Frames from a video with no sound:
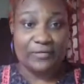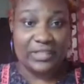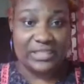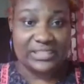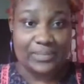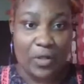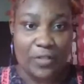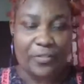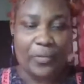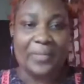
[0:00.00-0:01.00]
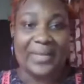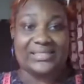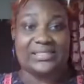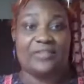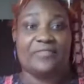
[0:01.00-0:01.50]
of this month, where
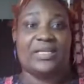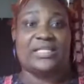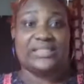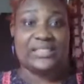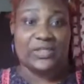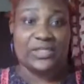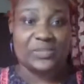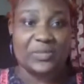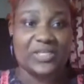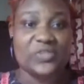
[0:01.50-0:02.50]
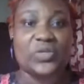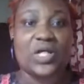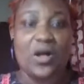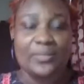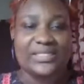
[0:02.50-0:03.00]
myself and six other speakers will
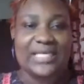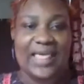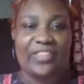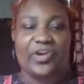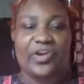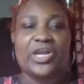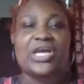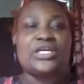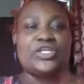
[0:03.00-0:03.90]
come together